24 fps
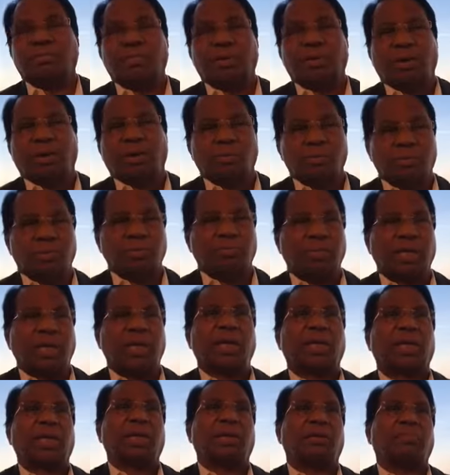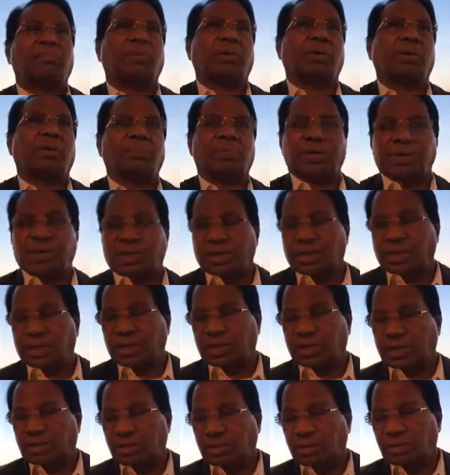how to maintain property,
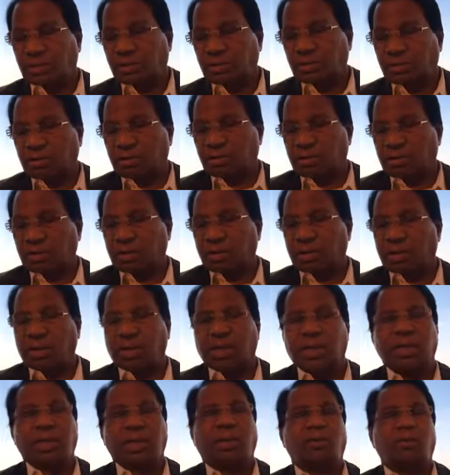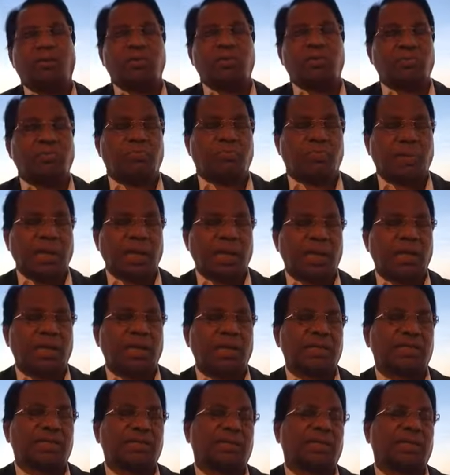how to plan
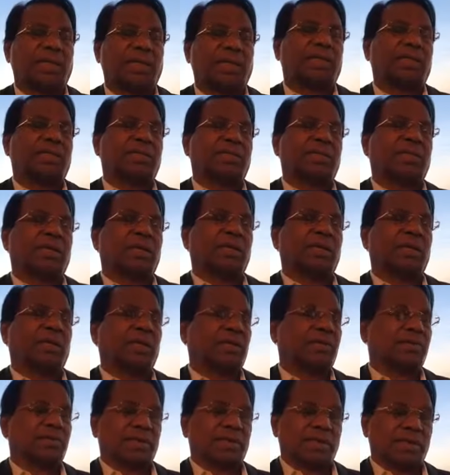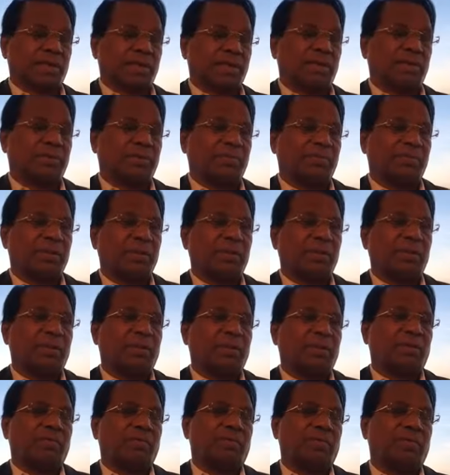estates, etc.,
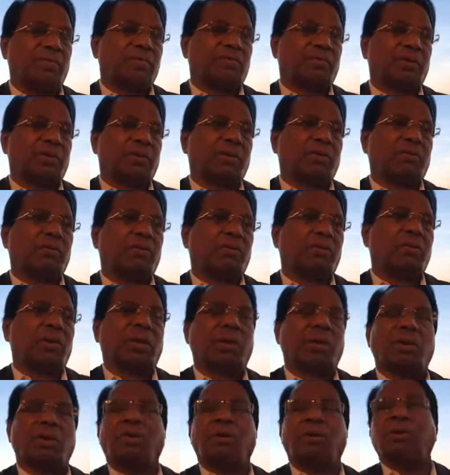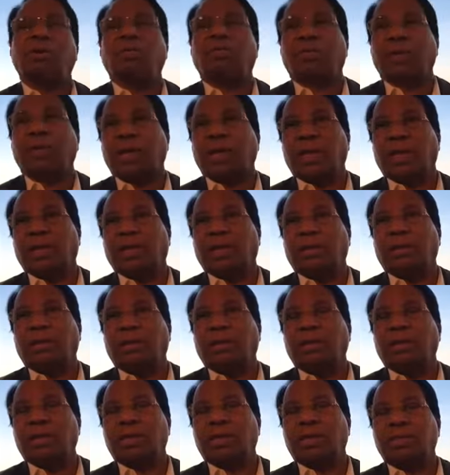which will go a long way
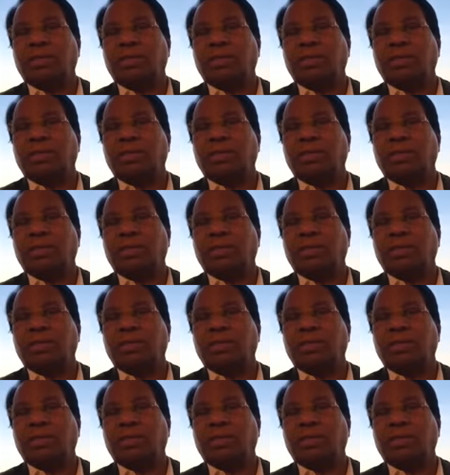in